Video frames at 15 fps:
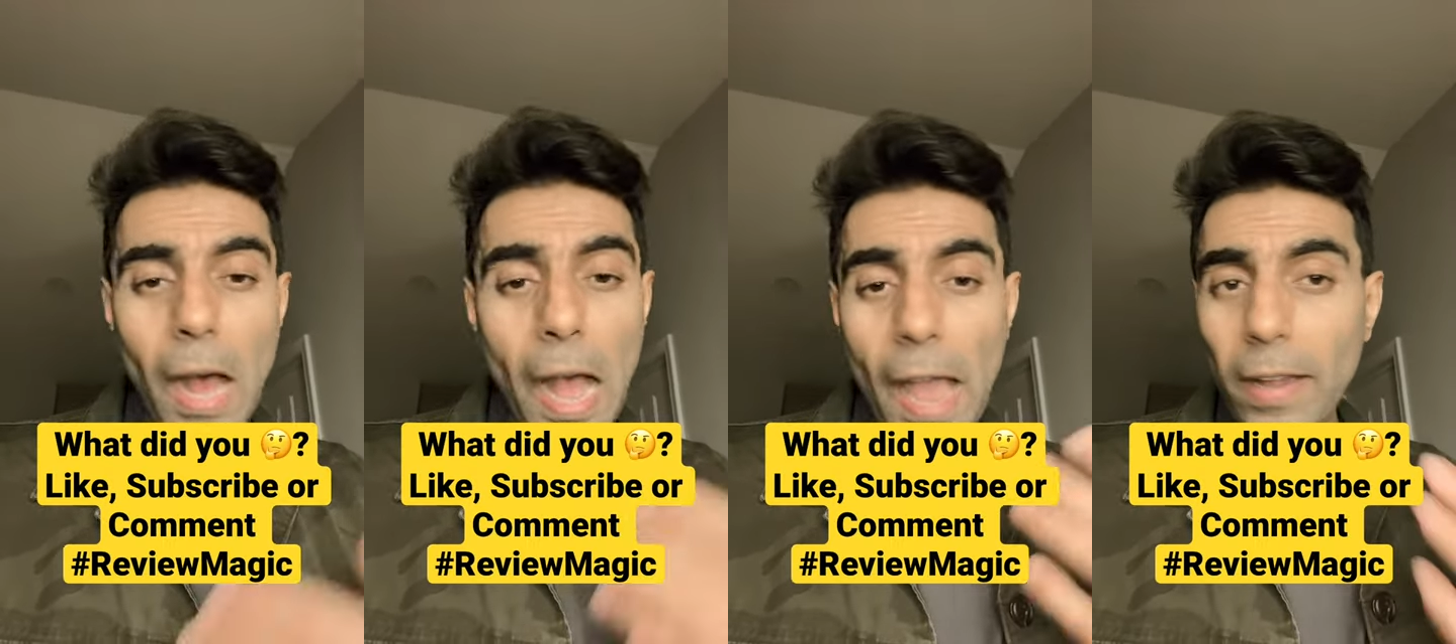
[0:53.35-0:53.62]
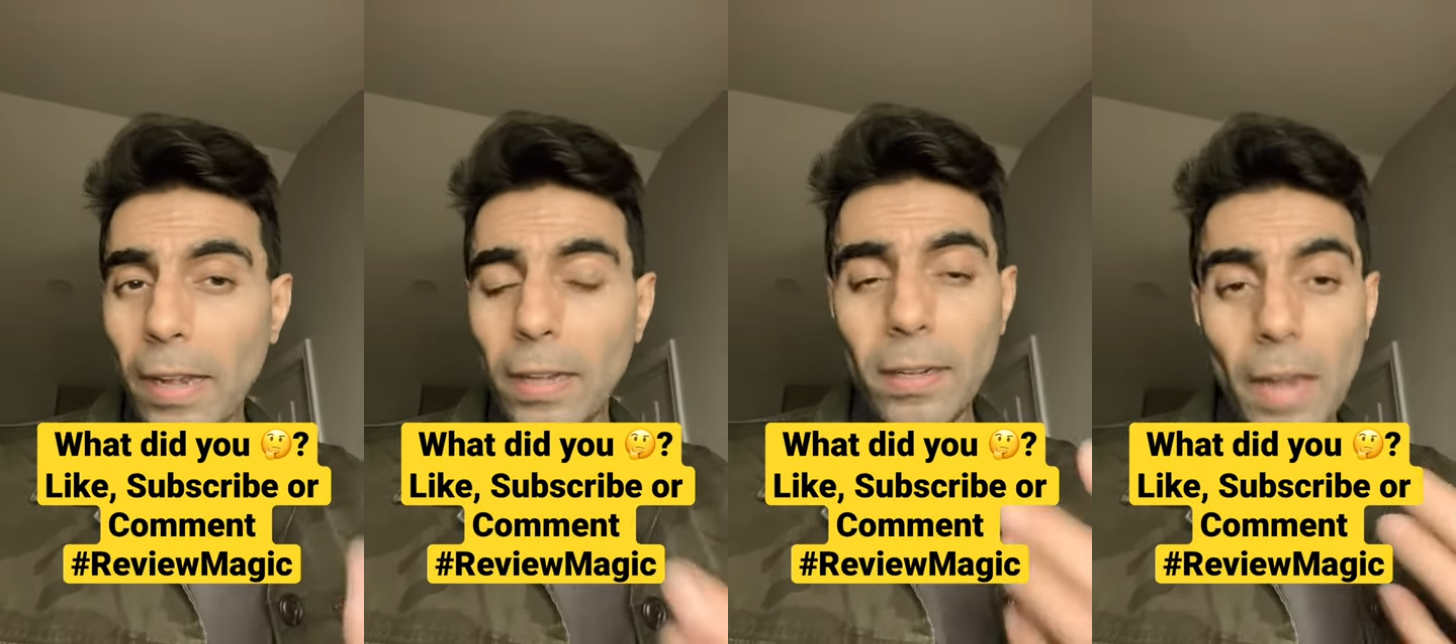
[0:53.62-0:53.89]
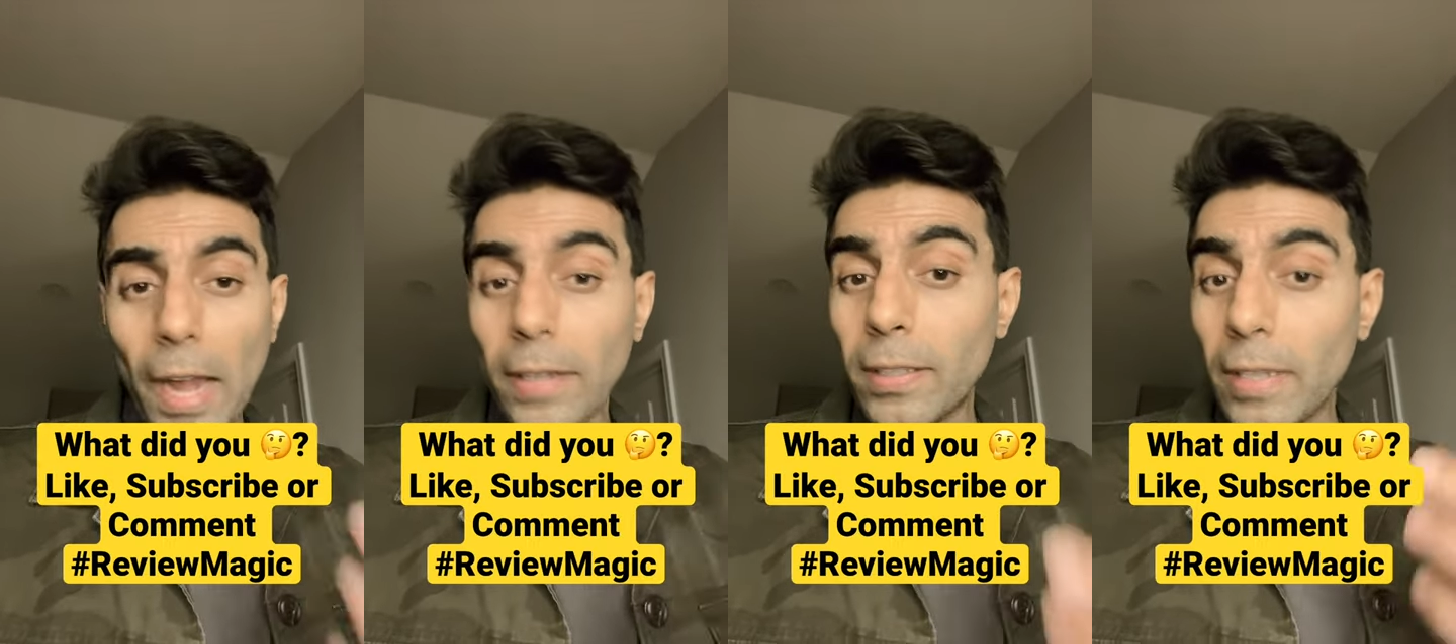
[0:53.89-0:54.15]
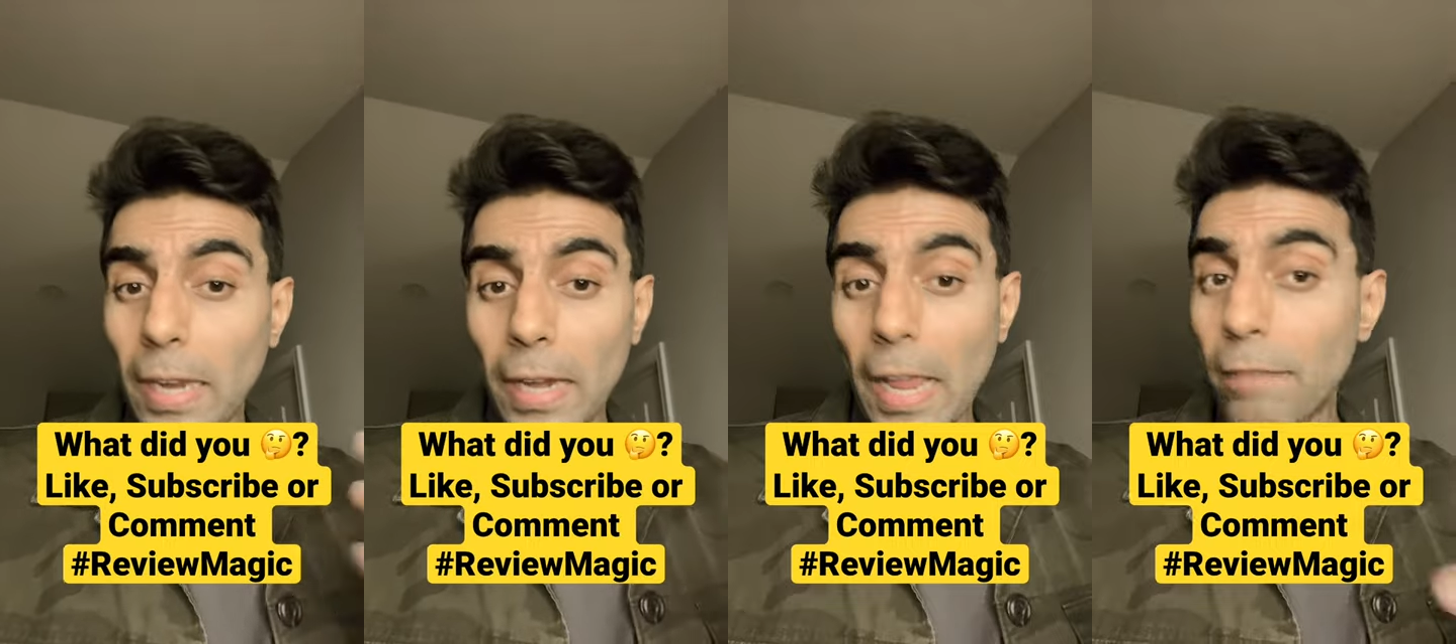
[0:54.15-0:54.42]
i really
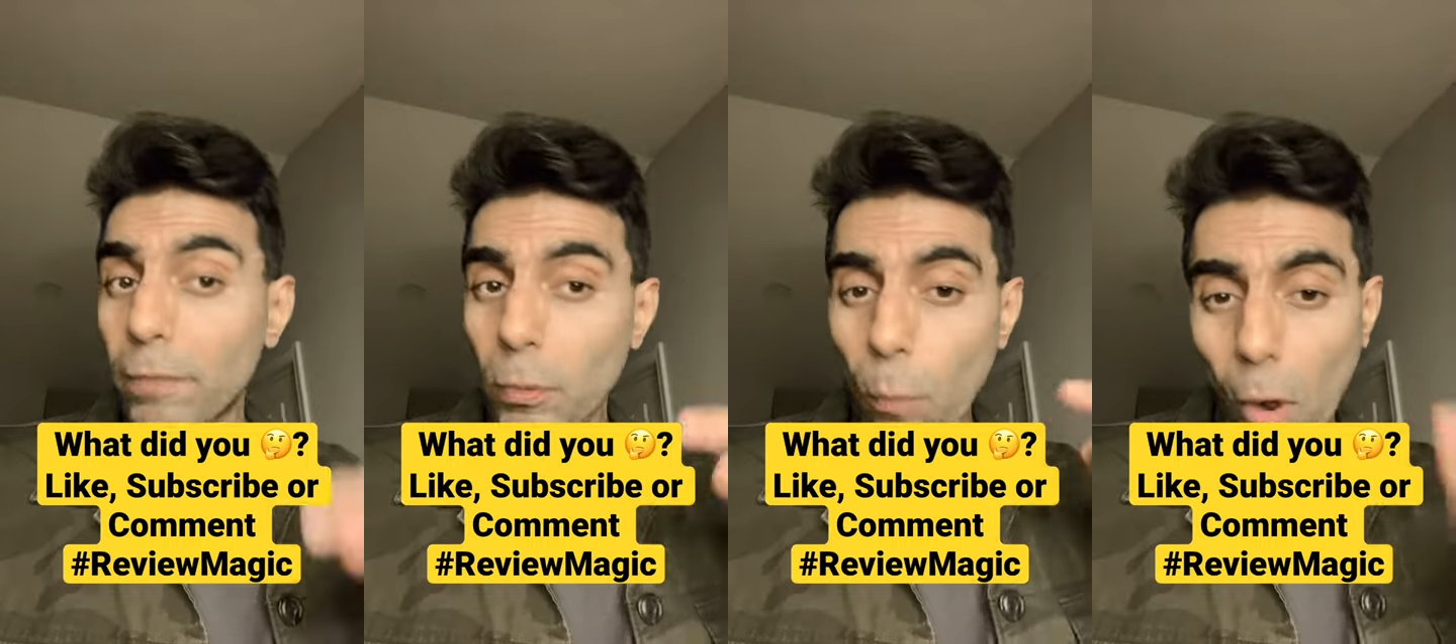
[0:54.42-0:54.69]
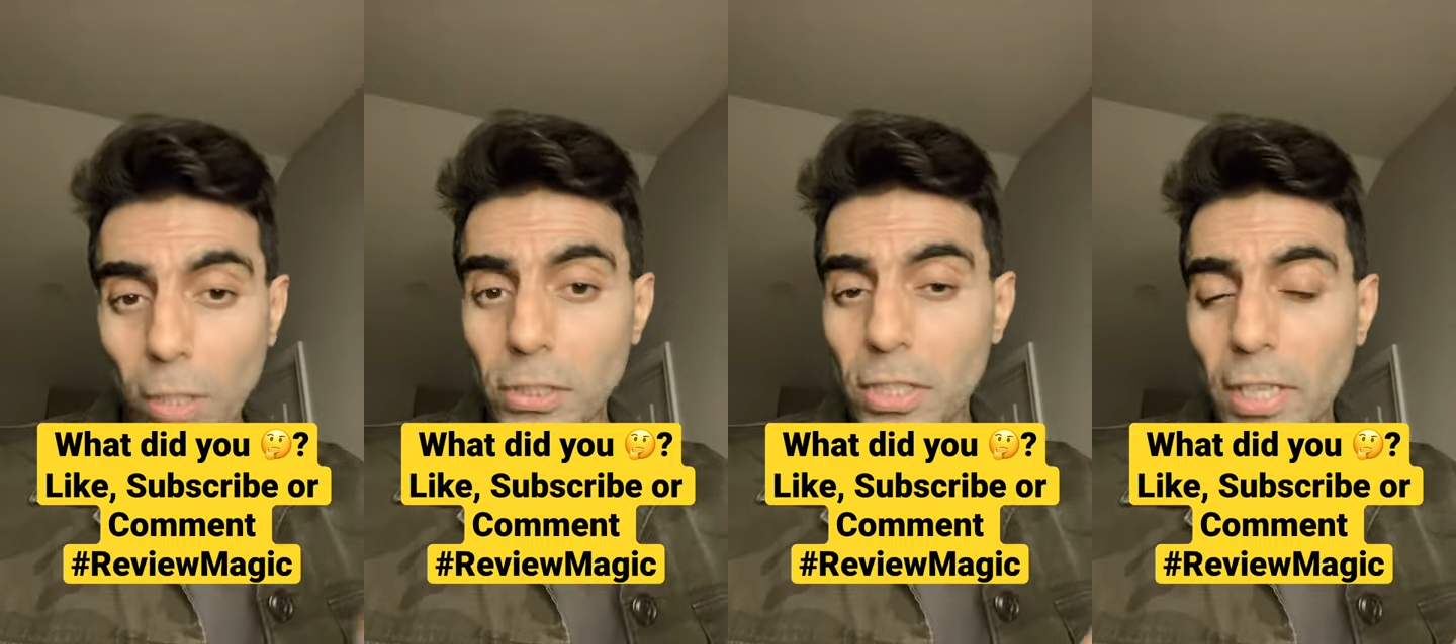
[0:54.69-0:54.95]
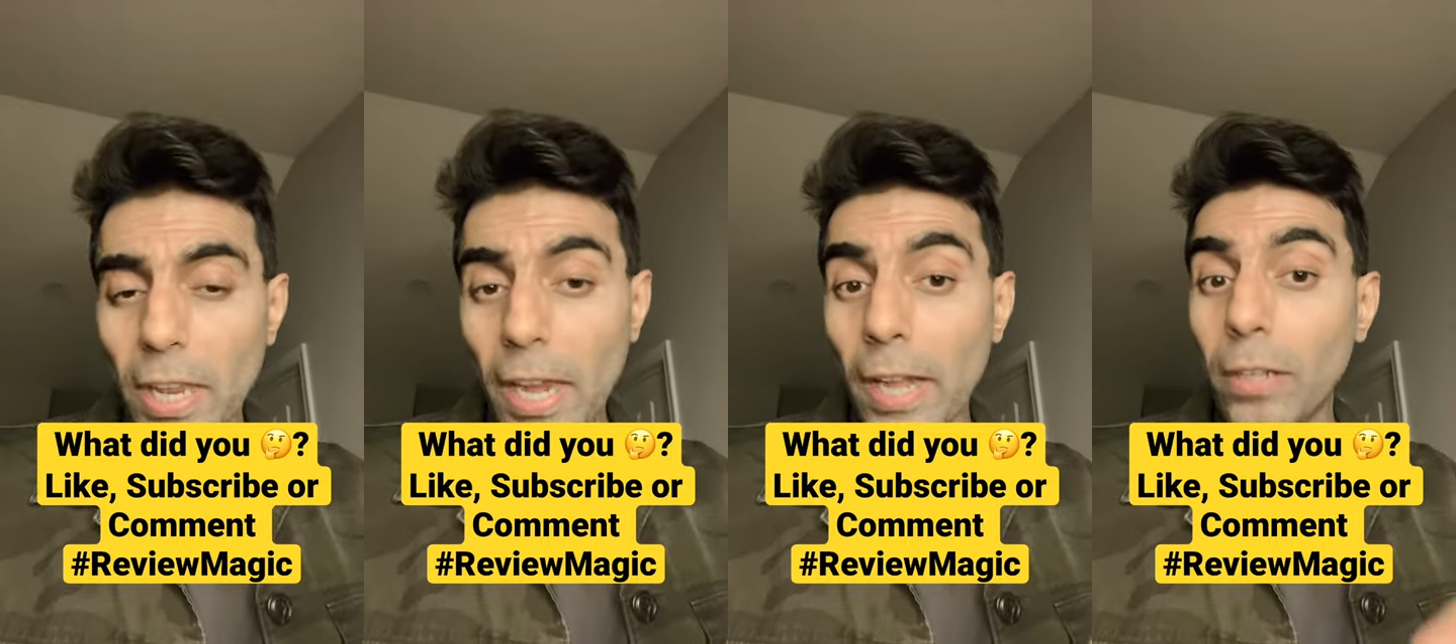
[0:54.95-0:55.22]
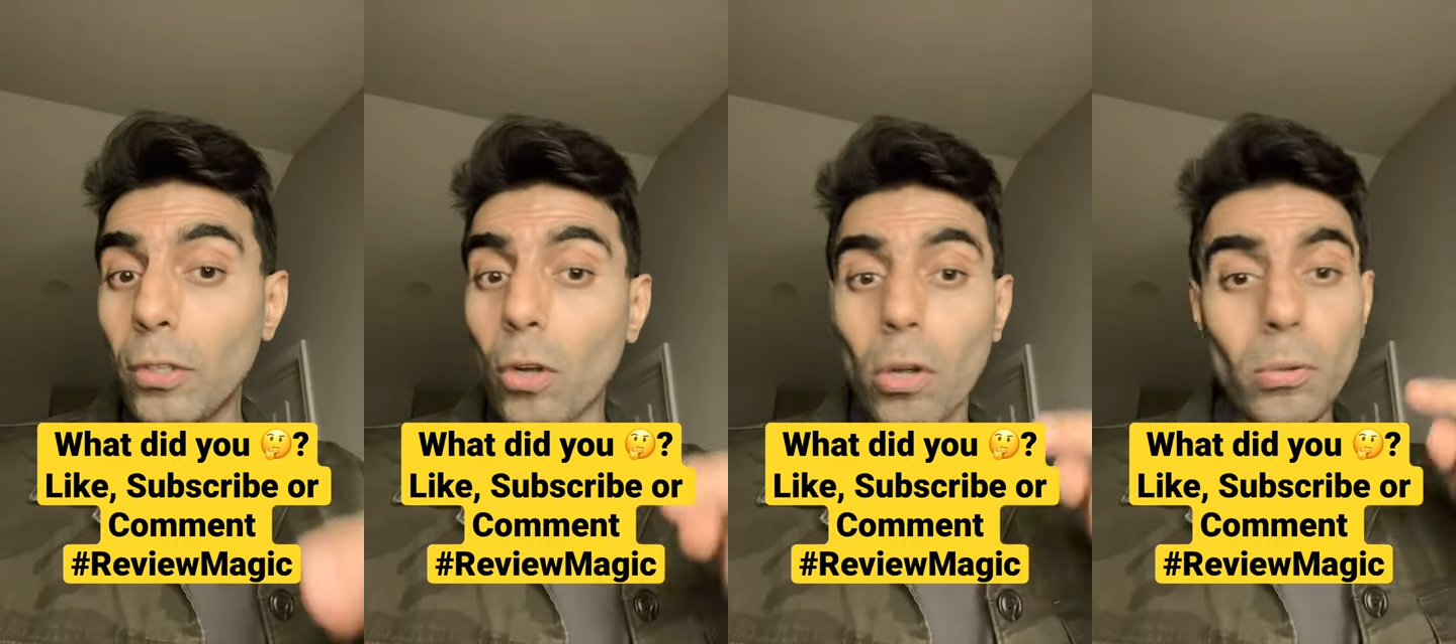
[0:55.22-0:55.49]
like the if you watch the
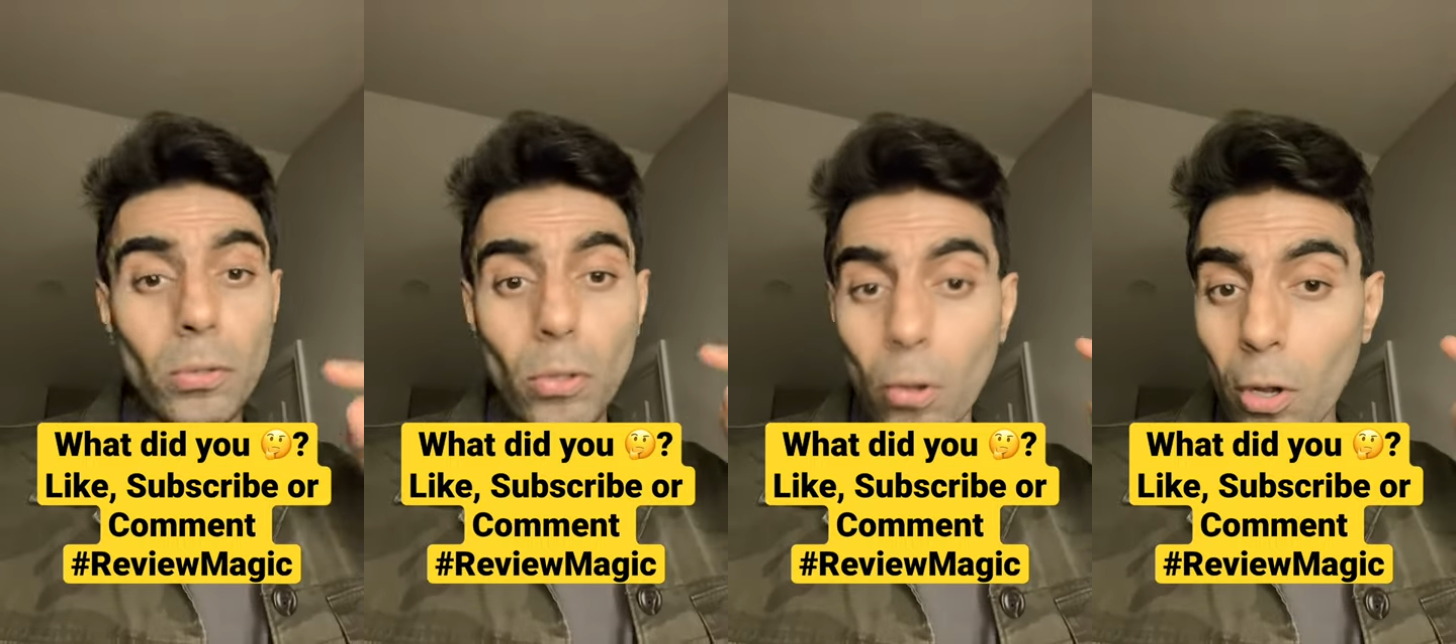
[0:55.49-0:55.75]
end you're,